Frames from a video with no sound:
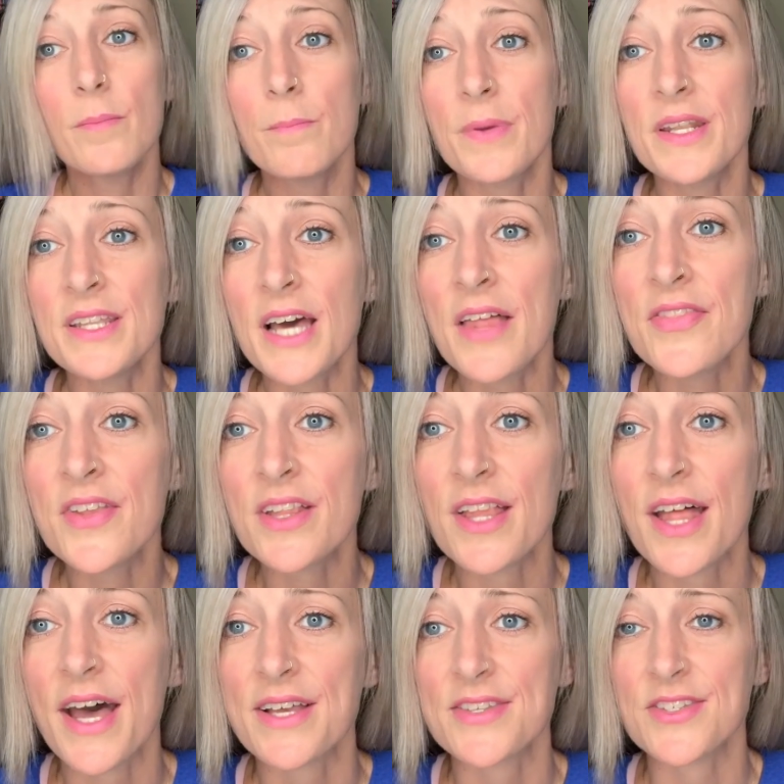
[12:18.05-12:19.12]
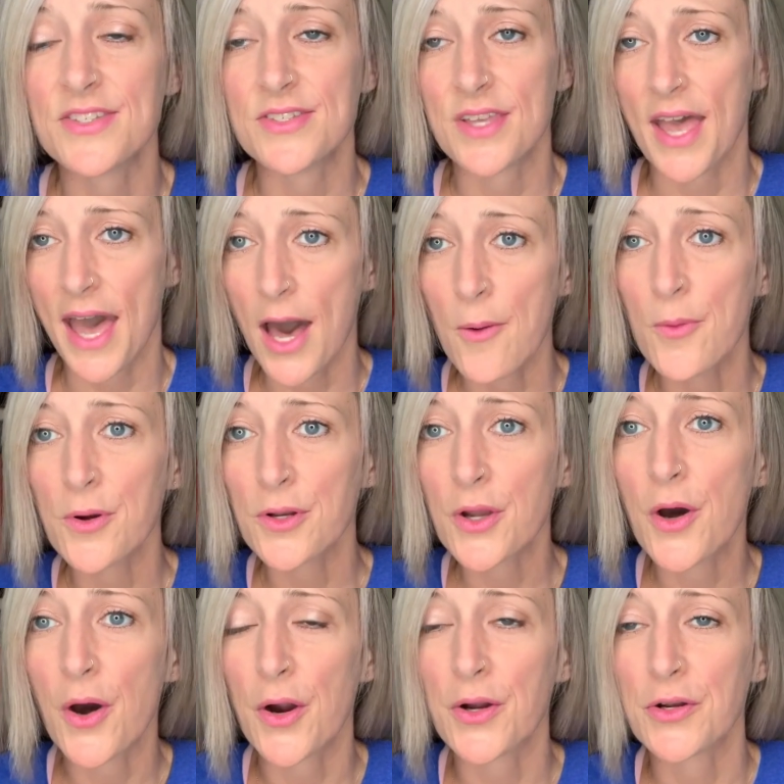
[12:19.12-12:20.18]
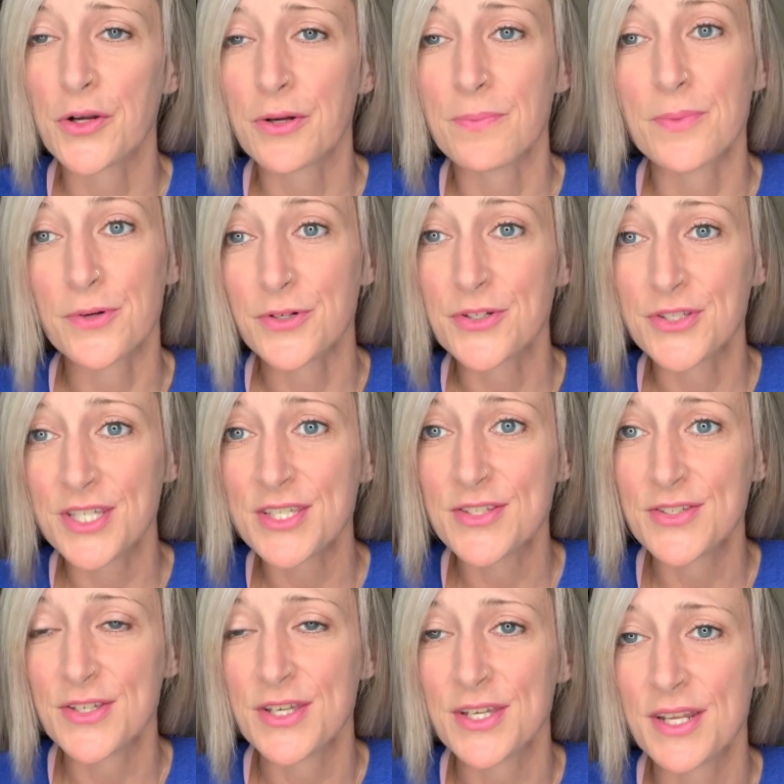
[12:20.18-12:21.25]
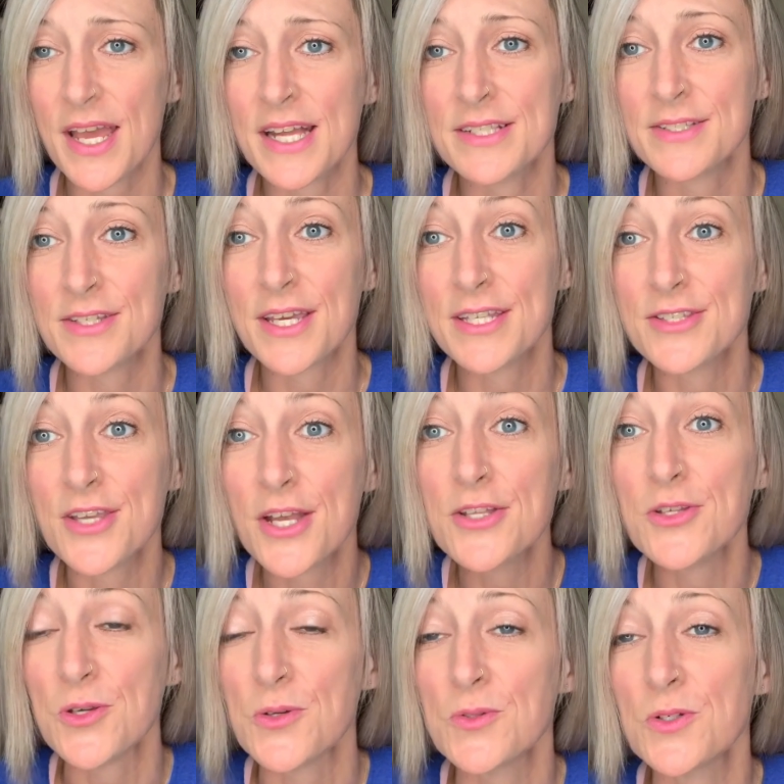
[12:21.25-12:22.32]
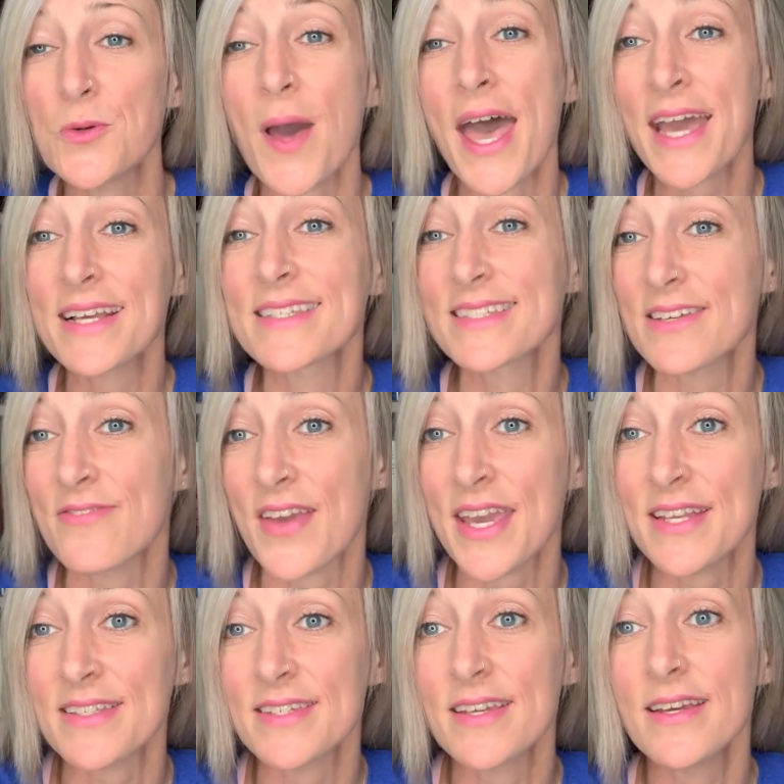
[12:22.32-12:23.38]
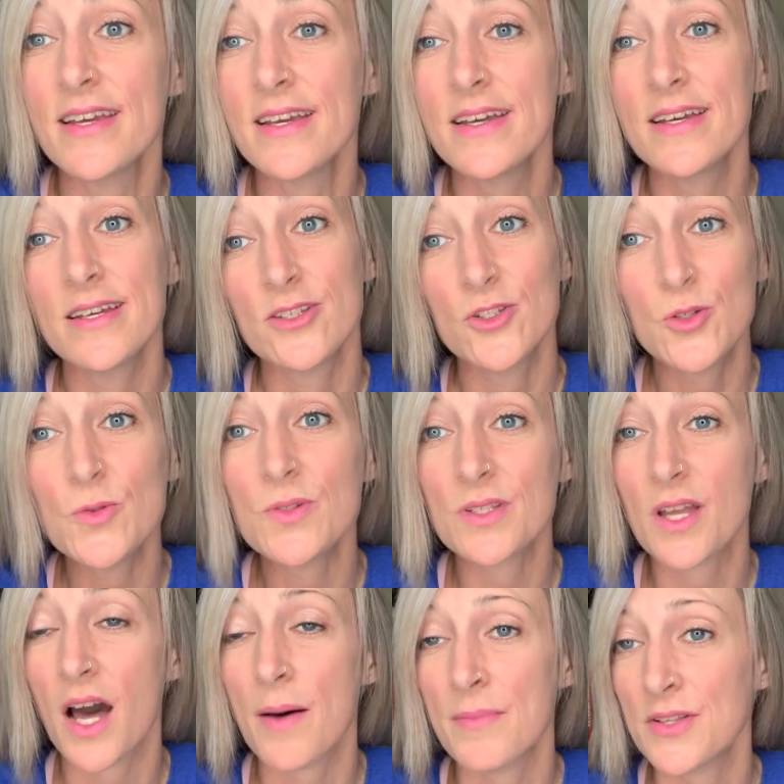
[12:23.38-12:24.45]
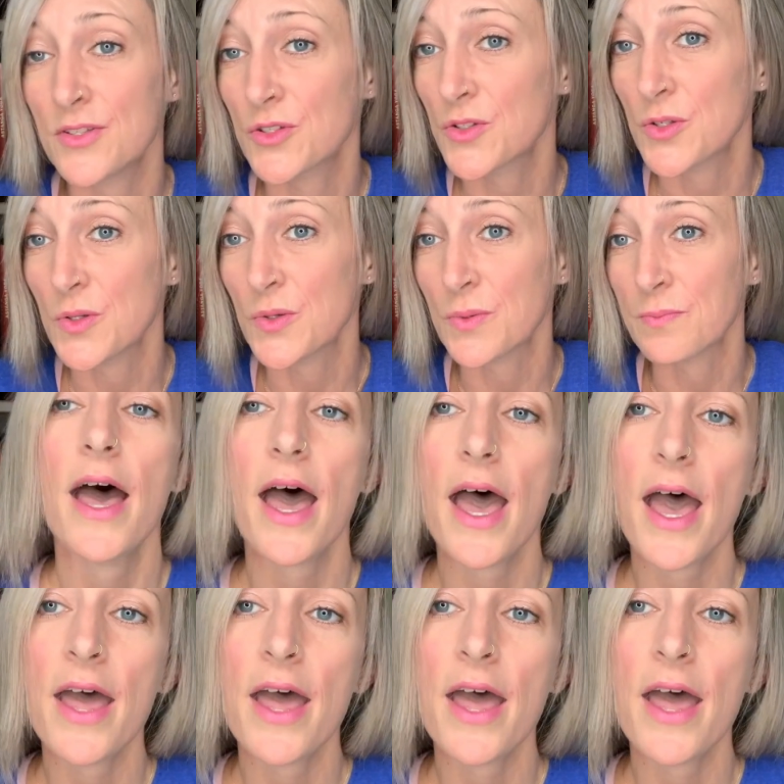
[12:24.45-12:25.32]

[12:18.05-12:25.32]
But nonetheless, Howard Carter persisted and continued to excavate Tutankhamun's tomb.